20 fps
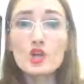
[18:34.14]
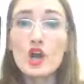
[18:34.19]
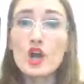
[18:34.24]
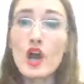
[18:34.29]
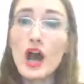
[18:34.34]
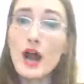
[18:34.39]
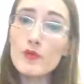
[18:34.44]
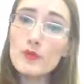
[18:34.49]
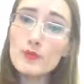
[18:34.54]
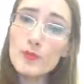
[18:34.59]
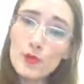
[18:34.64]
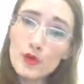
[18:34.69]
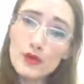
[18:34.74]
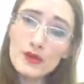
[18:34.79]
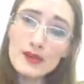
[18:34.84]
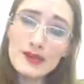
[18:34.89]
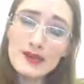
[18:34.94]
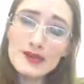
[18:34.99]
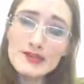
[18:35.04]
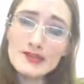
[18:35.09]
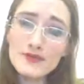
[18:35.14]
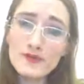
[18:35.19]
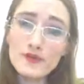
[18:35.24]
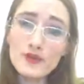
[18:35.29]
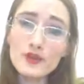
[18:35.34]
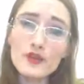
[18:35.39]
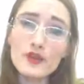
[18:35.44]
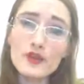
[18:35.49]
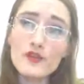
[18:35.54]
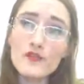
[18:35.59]
How important is it
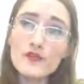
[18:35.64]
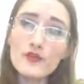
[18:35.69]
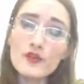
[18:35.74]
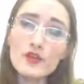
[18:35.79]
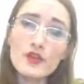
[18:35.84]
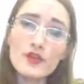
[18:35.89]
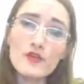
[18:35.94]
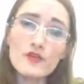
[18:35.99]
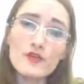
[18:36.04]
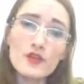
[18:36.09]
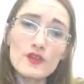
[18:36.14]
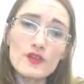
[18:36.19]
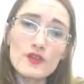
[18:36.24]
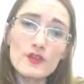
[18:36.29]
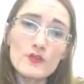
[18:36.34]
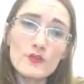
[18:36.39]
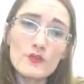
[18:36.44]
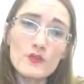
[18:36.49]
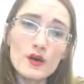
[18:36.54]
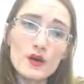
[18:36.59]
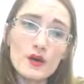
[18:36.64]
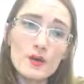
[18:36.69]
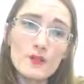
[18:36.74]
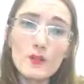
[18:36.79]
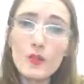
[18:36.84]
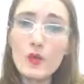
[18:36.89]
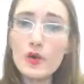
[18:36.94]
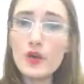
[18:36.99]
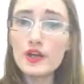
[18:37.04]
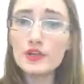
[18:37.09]
for the
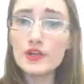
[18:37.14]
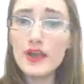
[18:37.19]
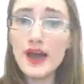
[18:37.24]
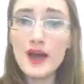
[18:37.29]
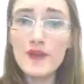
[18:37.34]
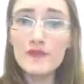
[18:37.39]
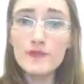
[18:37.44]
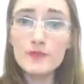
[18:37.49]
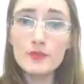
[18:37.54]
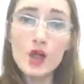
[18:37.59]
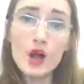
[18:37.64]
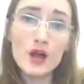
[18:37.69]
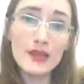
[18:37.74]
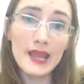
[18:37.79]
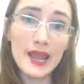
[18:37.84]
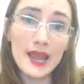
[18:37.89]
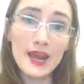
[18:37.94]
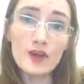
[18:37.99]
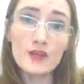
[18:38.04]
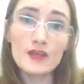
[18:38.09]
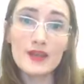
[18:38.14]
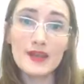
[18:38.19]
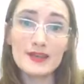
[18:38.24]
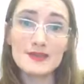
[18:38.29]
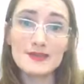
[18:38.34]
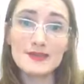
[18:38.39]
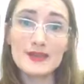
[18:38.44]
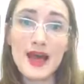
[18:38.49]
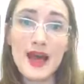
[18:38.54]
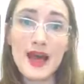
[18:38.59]
boy to have blonde hair like
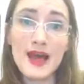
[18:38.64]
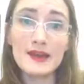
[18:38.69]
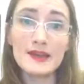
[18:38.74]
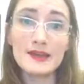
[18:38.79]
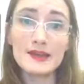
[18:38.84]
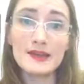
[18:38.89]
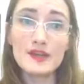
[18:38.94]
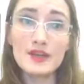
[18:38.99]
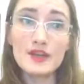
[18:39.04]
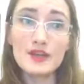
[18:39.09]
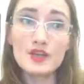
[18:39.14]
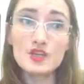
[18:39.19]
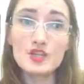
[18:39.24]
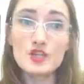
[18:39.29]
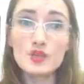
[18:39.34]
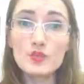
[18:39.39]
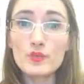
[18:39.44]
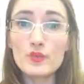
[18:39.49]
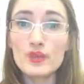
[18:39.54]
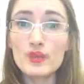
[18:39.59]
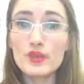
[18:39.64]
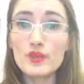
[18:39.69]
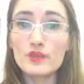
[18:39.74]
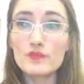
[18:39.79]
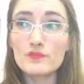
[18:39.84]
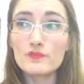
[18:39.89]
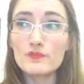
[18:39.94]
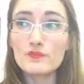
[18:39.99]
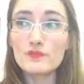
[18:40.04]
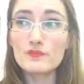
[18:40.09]
his dad? Should
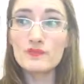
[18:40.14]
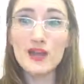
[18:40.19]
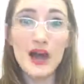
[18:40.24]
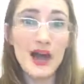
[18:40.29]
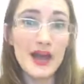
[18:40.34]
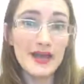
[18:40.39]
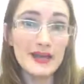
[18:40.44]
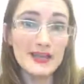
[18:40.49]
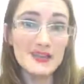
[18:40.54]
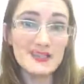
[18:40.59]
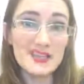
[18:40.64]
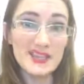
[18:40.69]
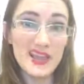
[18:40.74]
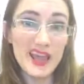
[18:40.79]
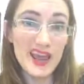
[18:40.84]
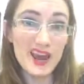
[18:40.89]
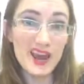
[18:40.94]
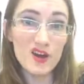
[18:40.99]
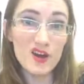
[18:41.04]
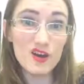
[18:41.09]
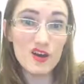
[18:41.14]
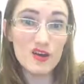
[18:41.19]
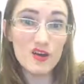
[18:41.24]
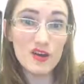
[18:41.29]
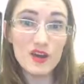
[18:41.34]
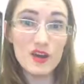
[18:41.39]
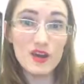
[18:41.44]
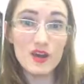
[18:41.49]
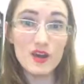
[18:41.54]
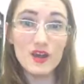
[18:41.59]
we dye his hair
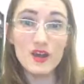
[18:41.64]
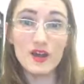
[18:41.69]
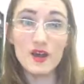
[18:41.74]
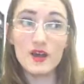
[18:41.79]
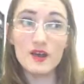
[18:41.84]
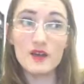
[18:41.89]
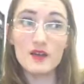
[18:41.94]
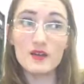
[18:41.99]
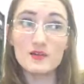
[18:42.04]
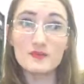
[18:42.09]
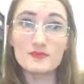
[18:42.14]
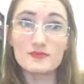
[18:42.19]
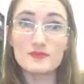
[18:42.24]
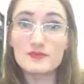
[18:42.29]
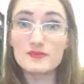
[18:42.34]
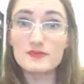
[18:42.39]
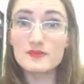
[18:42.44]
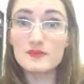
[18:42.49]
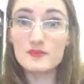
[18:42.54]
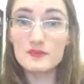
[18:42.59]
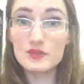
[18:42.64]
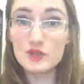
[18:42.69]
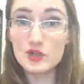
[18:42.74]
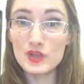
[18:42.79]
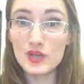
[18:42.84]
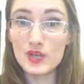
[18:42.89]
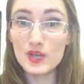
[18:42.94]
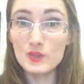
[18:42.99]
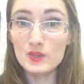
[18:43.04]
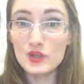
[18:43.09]
so
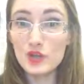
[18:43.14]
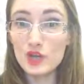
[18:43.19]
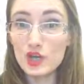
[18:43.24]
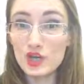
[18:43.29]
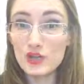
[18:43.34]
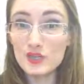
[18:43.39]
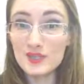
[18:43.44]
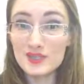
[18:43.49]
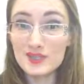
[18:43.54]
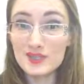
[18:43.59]
that he would look